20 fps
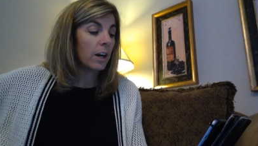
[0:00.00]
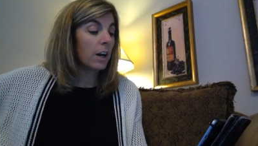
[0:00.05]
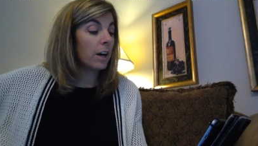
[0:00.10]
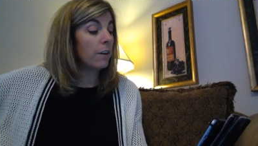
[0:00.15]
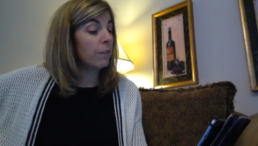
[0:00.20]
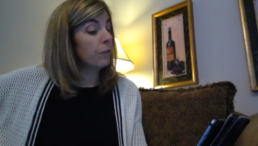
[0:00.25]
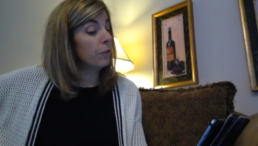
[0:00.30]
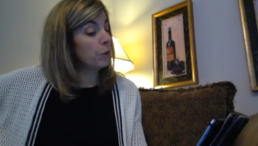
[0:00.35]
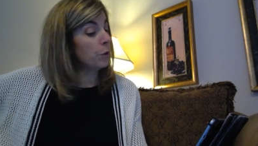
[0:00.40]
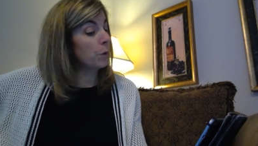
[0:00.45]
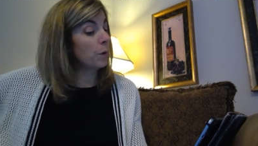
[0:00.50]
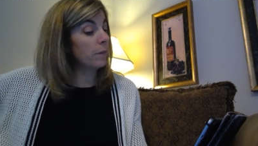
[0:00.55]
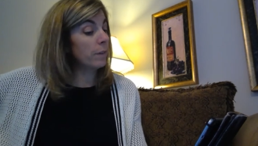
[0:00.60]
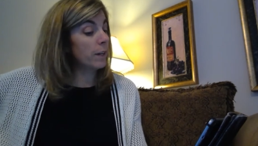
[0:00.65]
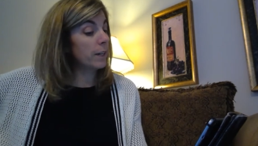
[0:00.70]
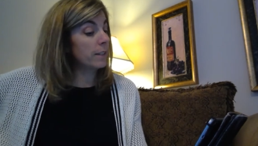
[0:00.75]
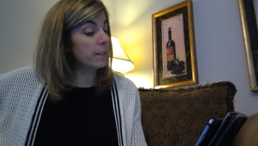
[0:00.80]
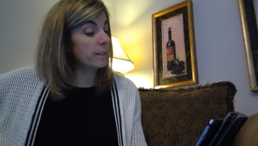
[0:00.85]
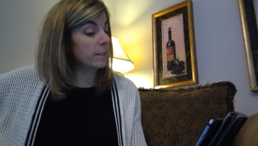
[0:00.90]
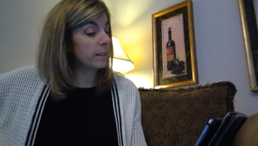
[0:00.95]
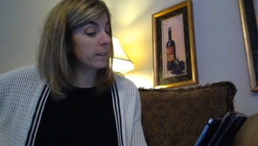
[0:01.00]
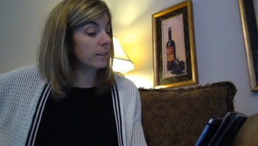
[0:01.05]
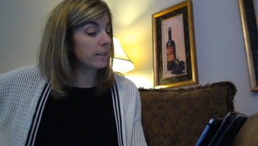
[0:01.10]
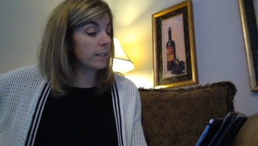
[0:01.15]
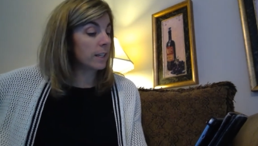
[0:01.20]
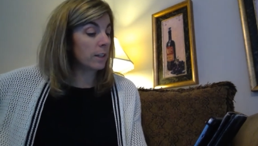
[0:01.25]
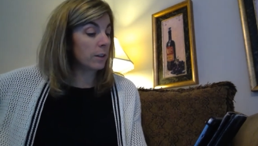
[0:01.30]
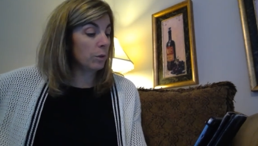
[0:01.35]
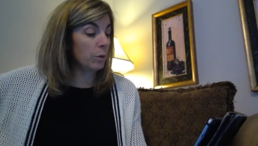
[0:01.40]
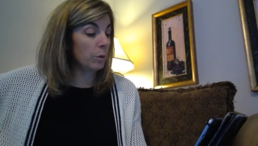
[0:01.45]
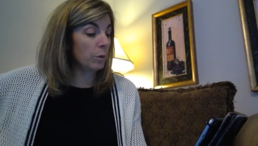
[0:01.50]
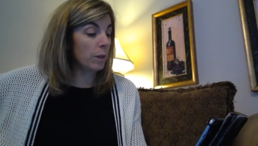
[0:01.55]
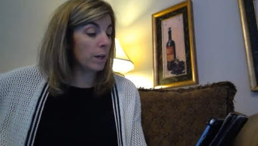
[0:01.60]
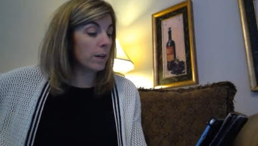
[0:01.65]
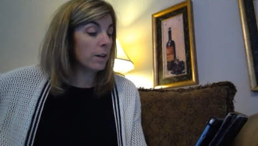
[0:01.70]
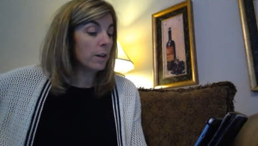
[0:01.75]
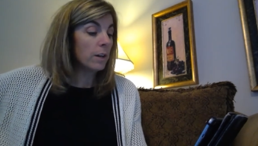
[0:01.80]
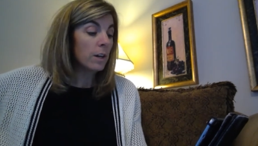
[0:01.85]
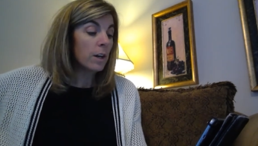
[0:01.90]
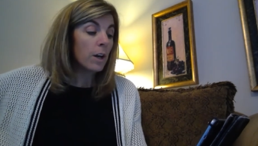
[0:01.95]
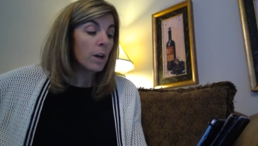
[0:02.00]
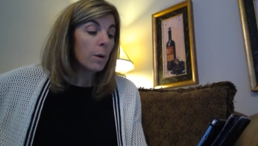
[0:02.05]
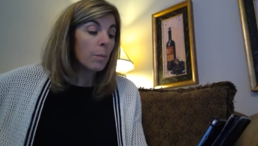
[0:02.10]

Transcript: A few of us, said Lula.